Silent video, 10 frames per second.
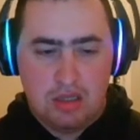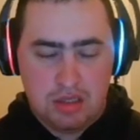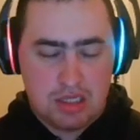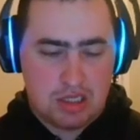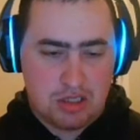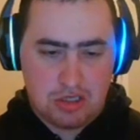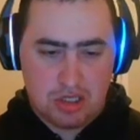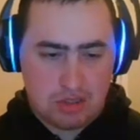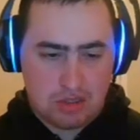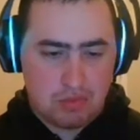This is
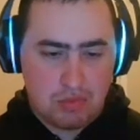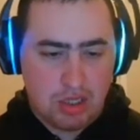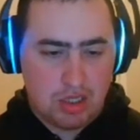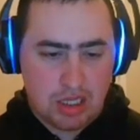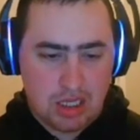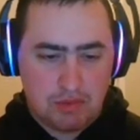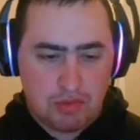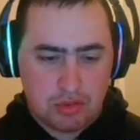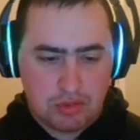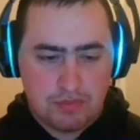just really
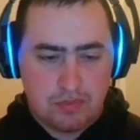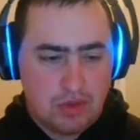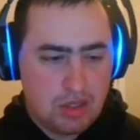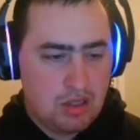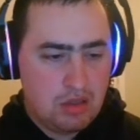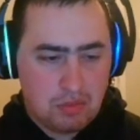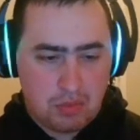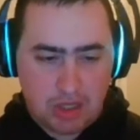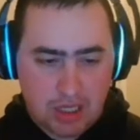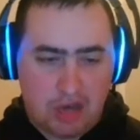evil,
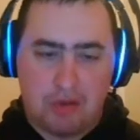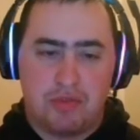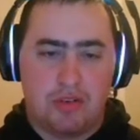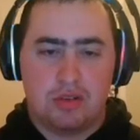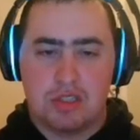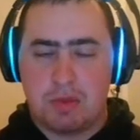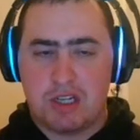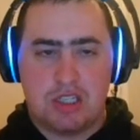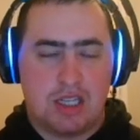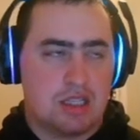really helpful,
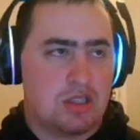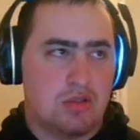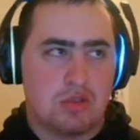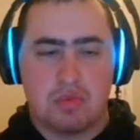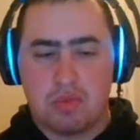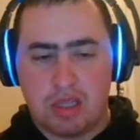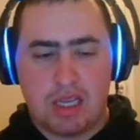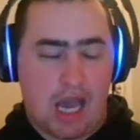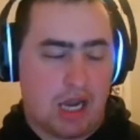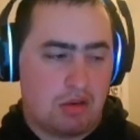especially against those really
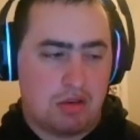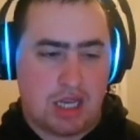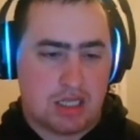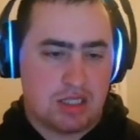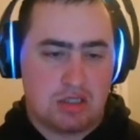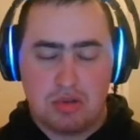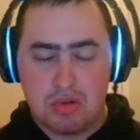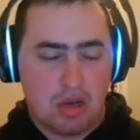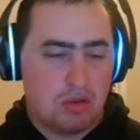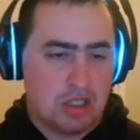aggro decks that
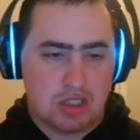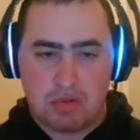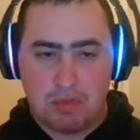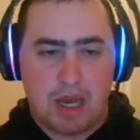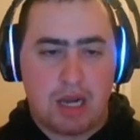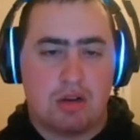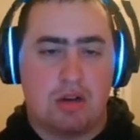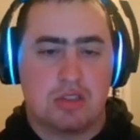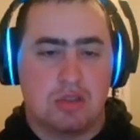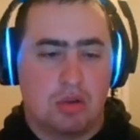they just run battle
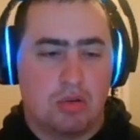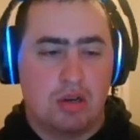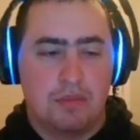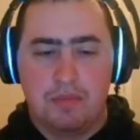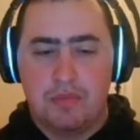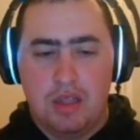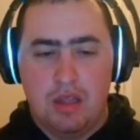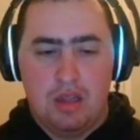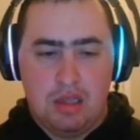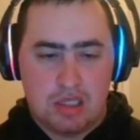cards galore.
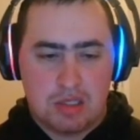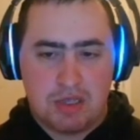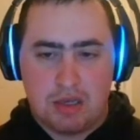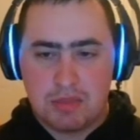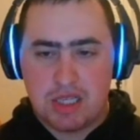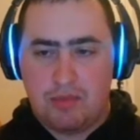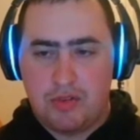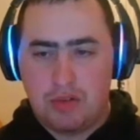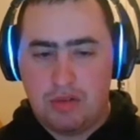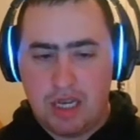This becomes
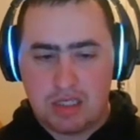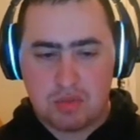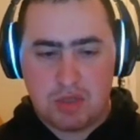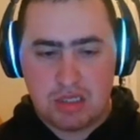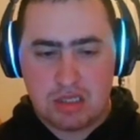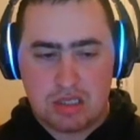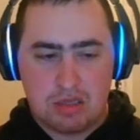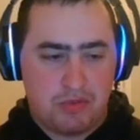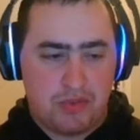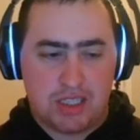helpful, as well as the
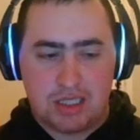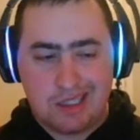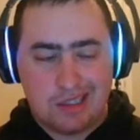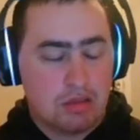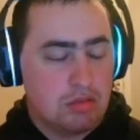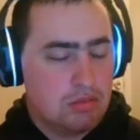simple fact, again,